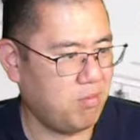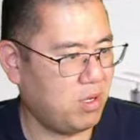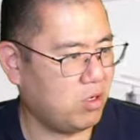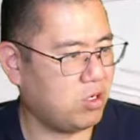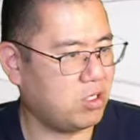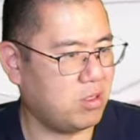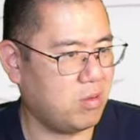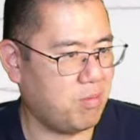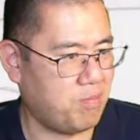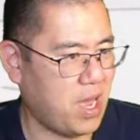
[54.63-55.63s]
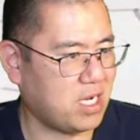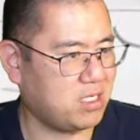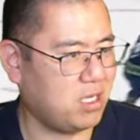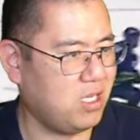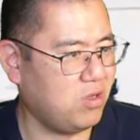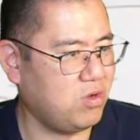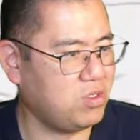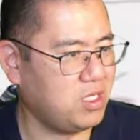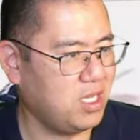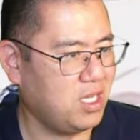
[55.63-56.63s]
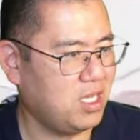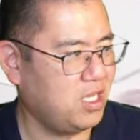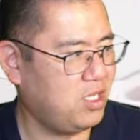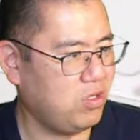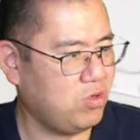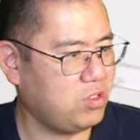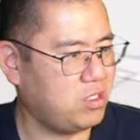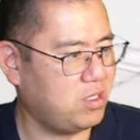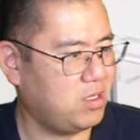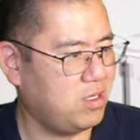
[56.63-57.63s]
Miller back to Hughes. Hughes